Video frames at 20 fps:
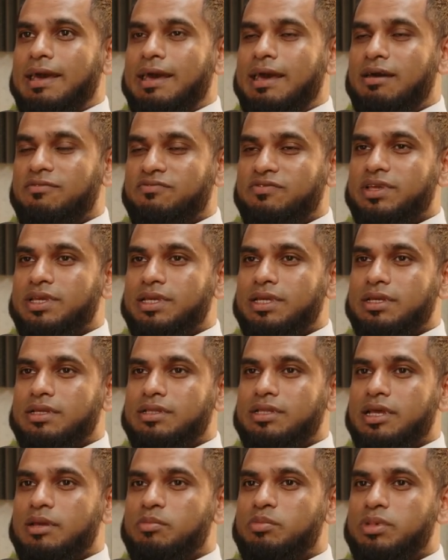
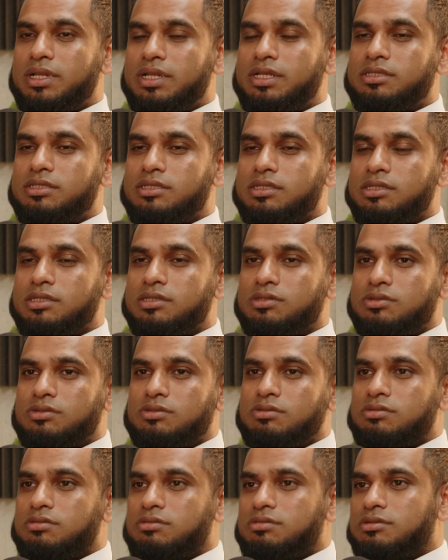having ability
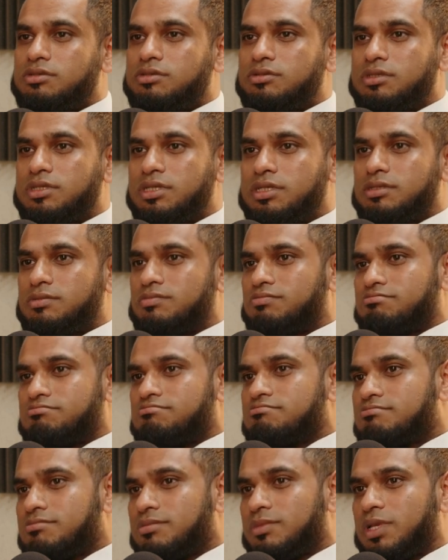to to just
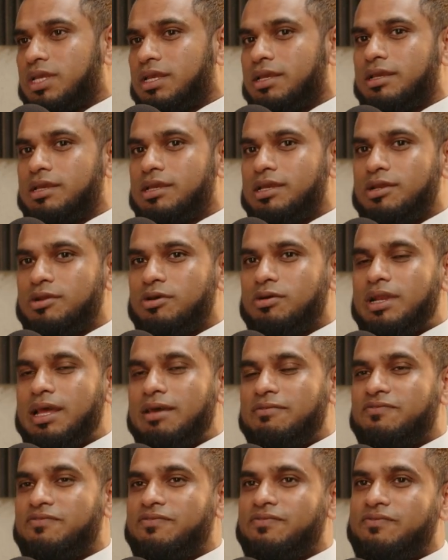you know
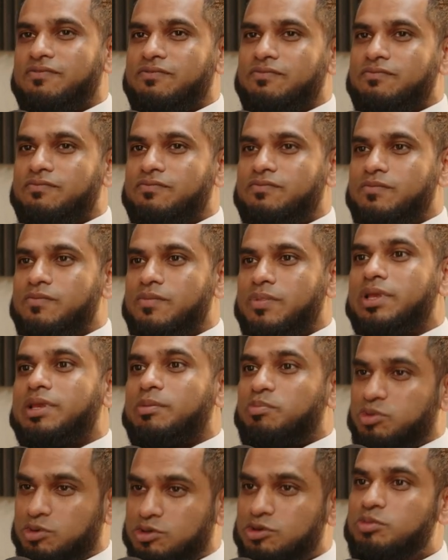like provide
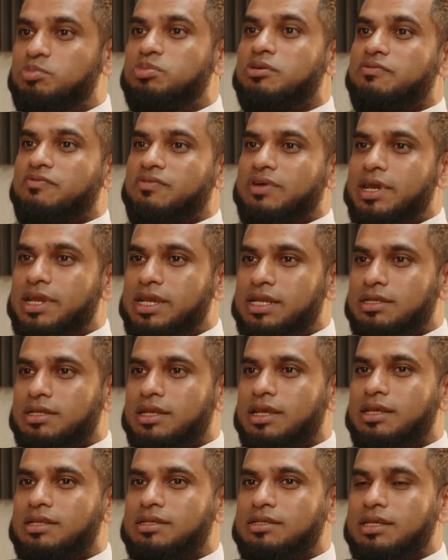to provide
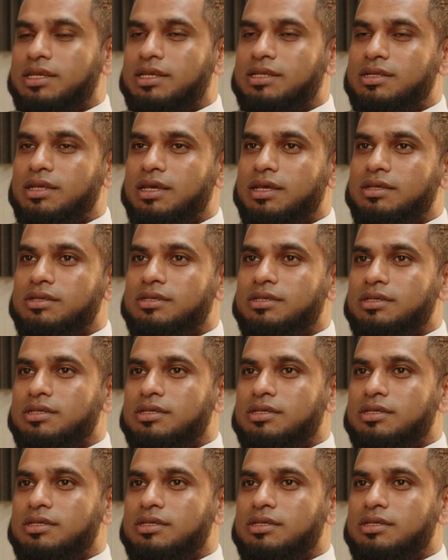and and uh,